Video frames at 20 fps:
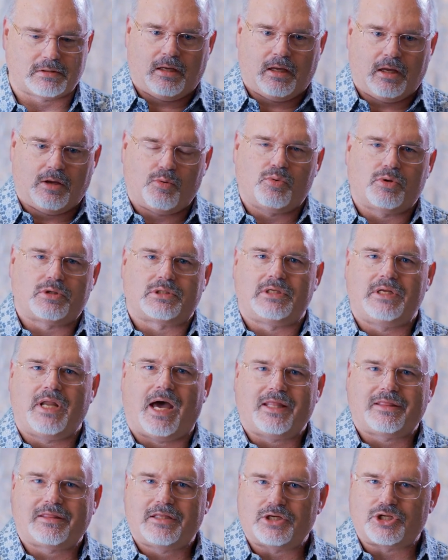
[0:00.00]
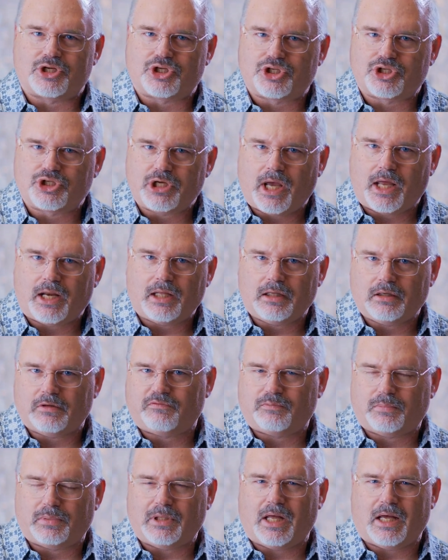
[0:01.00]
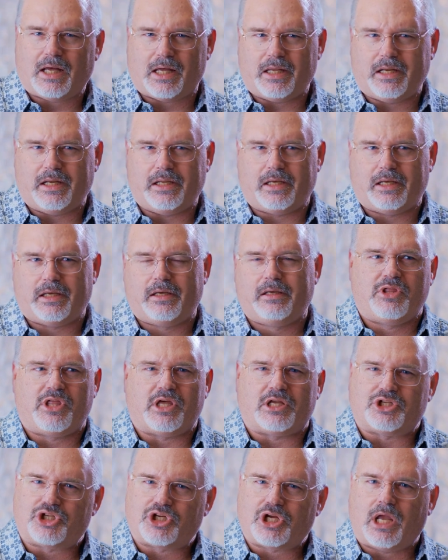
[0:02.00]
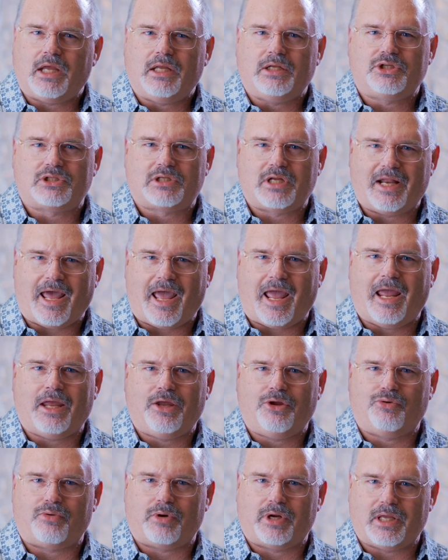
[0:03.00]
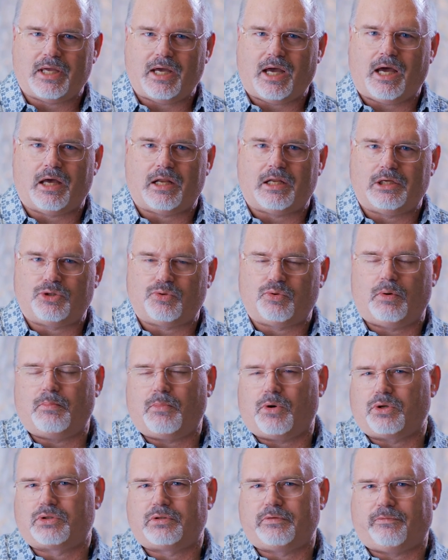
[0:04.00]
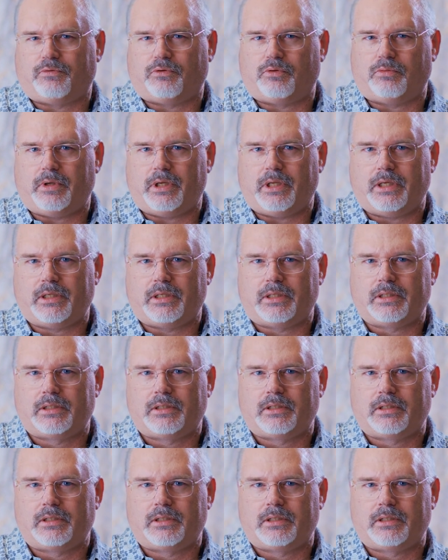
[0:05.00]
It was not the shedding of blood that changed an angry God into a merciful one.